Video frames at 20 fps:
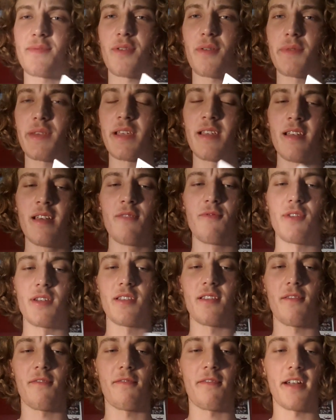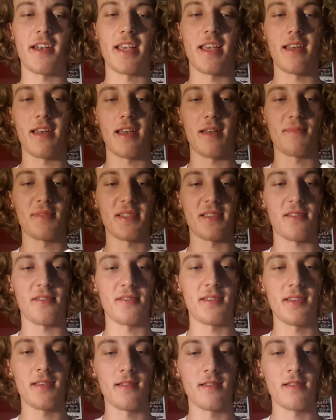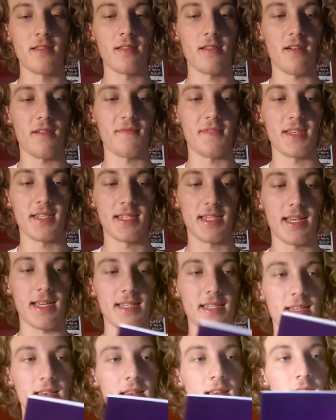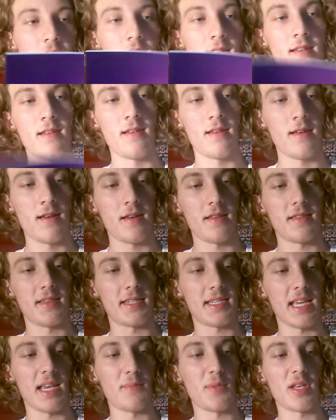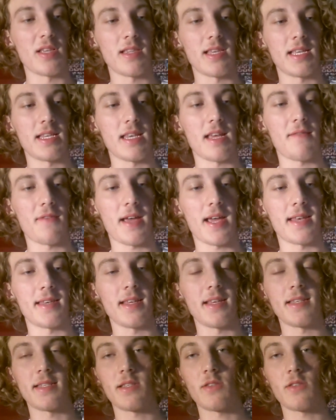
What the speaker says: probably one of the funnier episodes of this season. The Seemingly Never-Ending